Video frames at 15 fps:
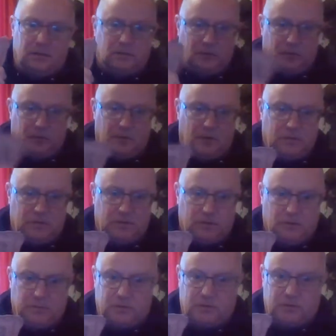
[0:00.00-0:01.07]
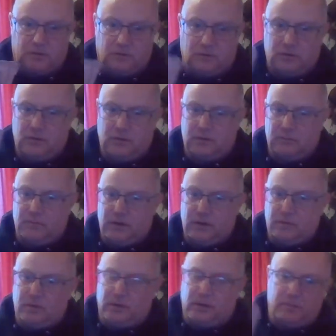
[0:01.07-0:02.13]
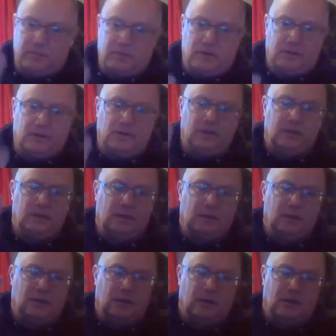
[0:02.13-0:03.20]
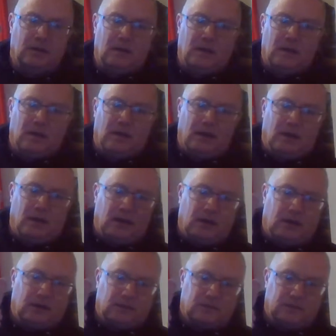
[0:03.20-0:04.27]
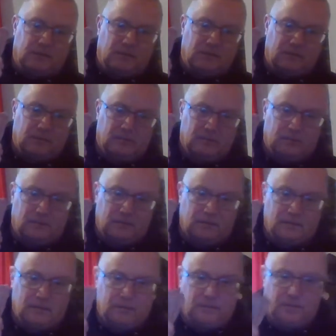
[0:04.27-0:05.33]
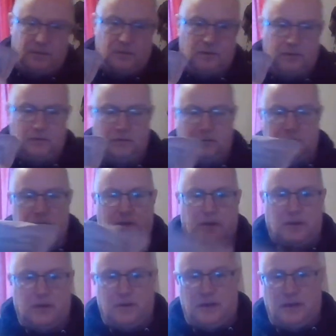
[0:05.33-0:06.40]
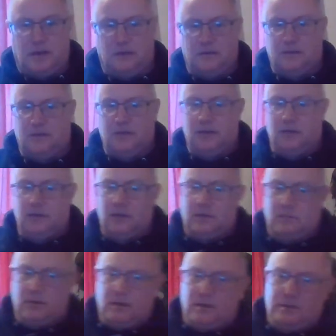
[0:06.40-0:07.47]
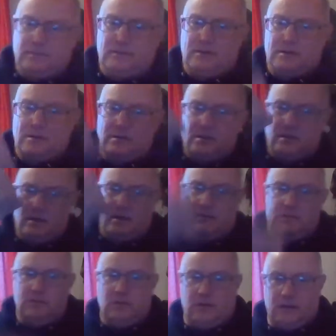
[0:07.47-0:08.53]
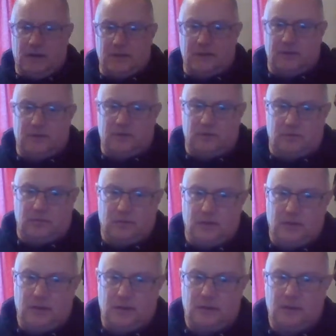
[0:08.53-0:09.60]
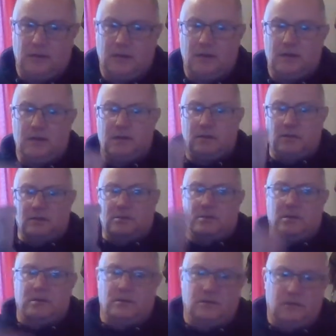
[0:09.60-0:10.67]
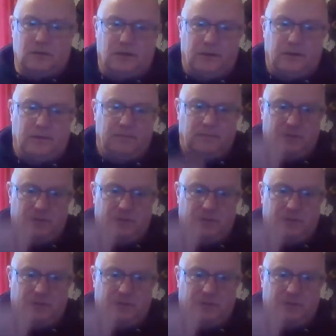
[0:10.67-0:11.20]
every surplus stores. You can buy them on eBay. And for us guys at Wigan, talk nicely to Co-Sergeant Turner.